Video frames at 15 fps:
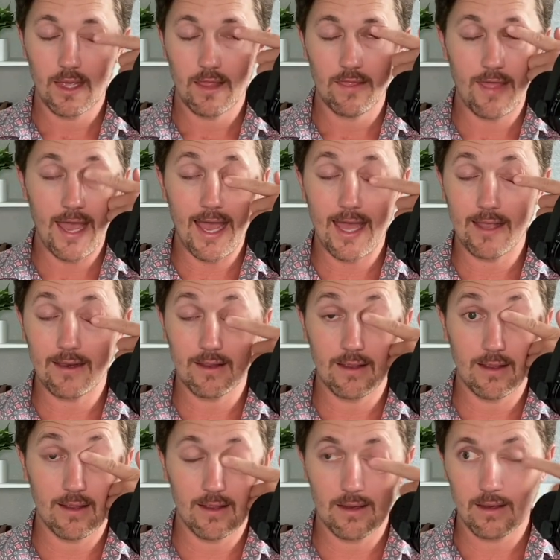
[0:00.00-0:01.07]
that
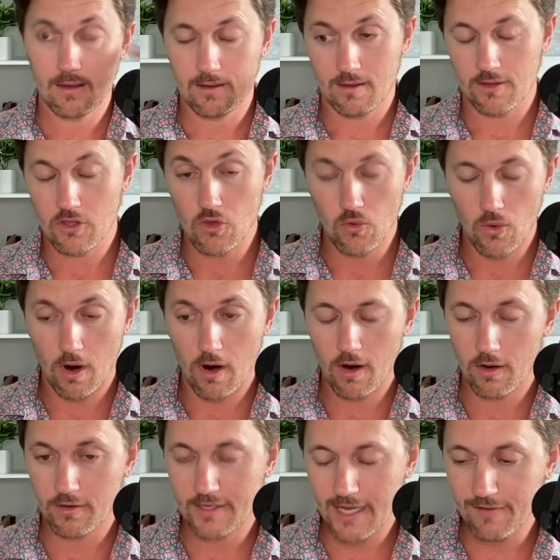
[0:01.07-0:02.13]
you
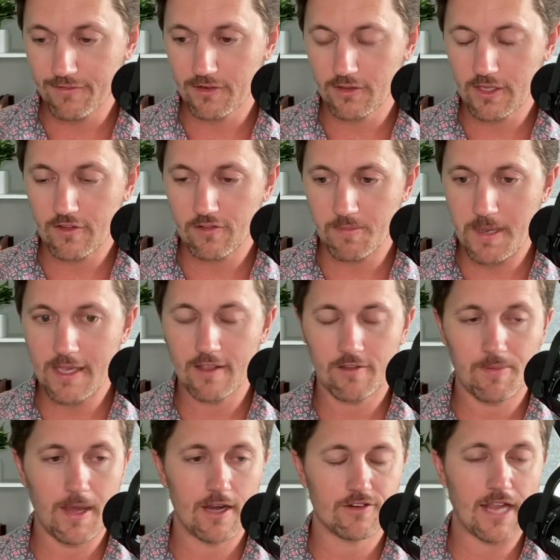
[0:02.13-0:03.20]
are definitely speaking
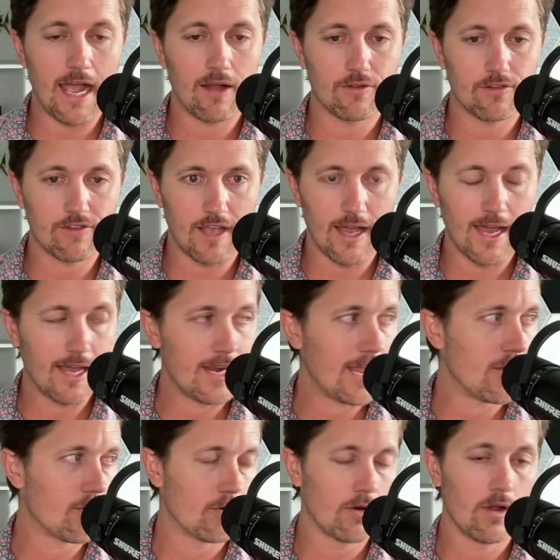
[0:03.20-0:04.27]
Spanish outside,
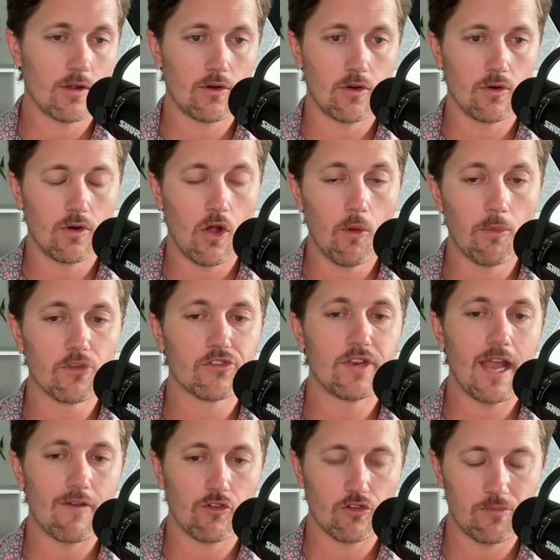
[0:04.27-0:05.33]
and you're almost
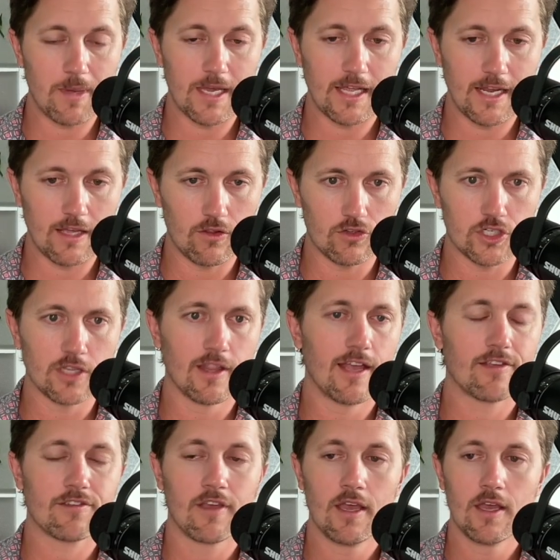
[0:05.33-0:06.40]
never speaking English
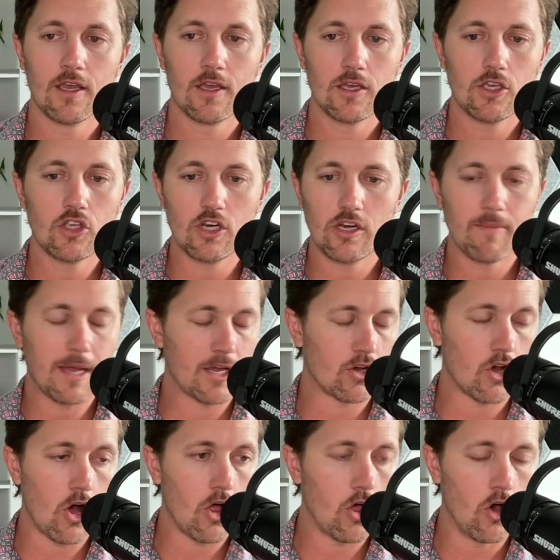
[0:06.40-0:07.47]
unless you need to make a
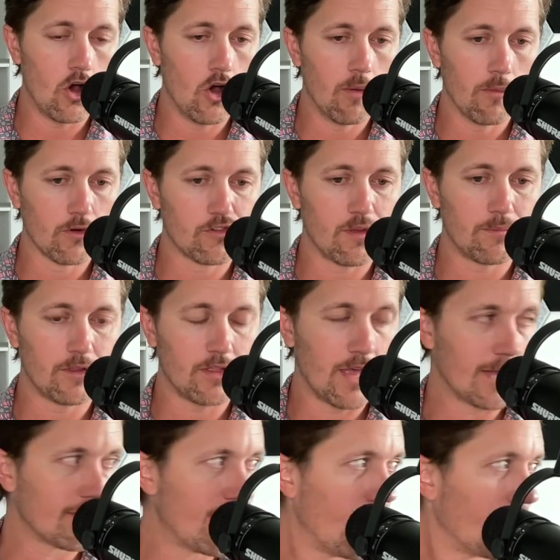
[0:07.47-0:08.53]
call home or something
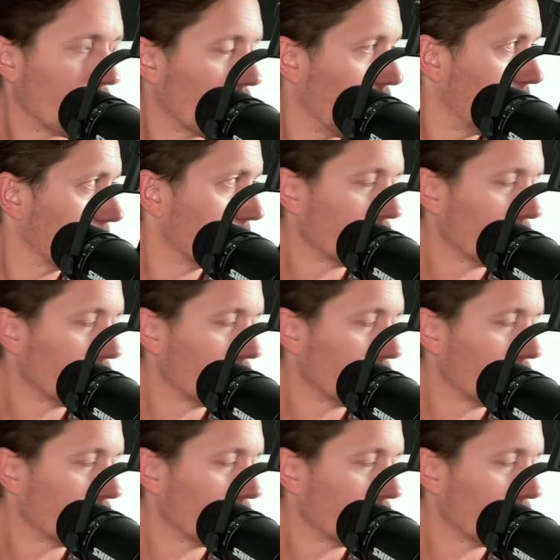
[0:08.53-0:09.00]
like that. Okay.